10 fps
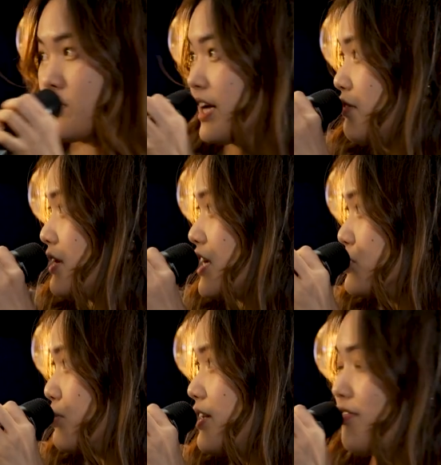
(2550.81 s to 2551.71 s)
So I think we can
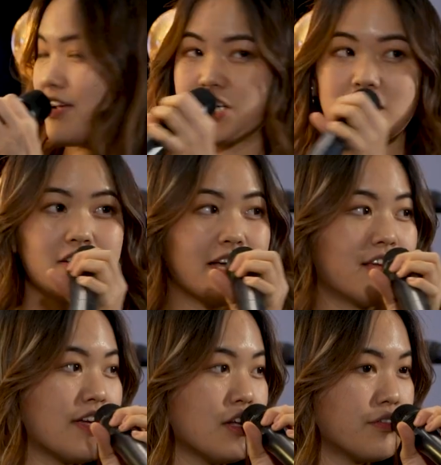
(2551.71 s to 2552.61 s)
just quickly flash out. Like
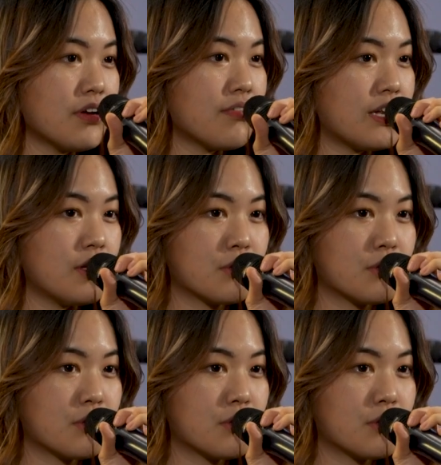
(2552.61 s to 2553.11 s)
if any of you have any